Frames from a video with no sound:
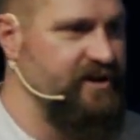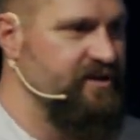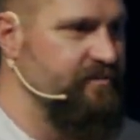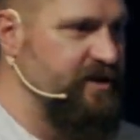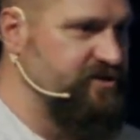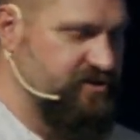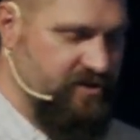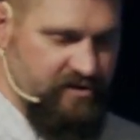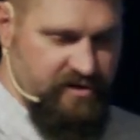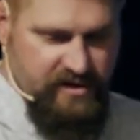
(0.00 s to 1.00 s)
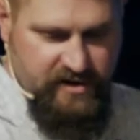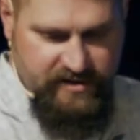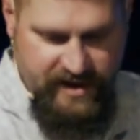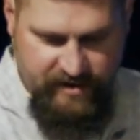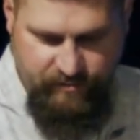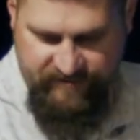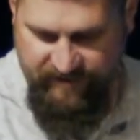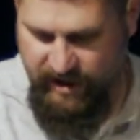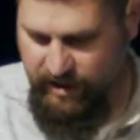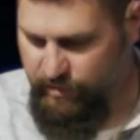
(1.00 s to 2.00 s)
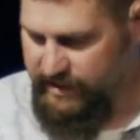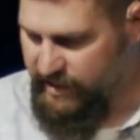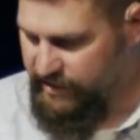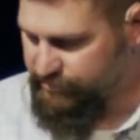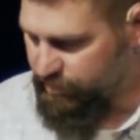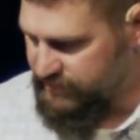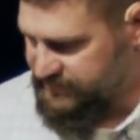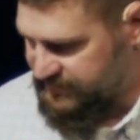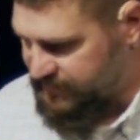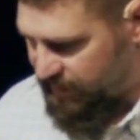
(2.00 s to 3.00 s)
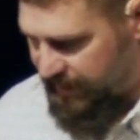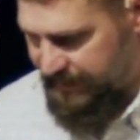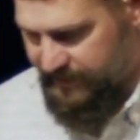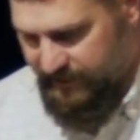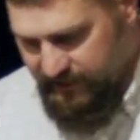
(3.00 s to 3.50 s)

we need to make sure that we follow what God's word says. All right.